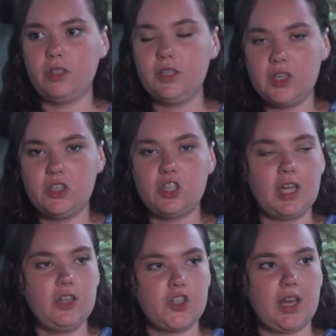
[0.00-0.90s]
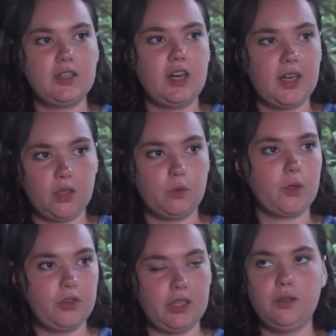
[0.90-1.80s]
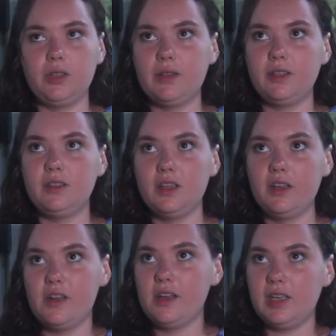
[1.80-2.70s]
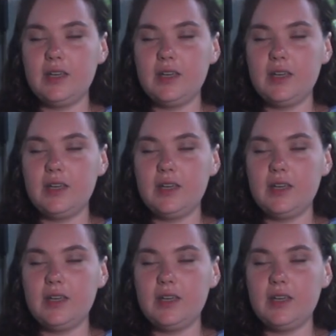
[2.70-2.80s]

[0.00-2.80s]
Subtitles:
You can change that tiny world that you live in.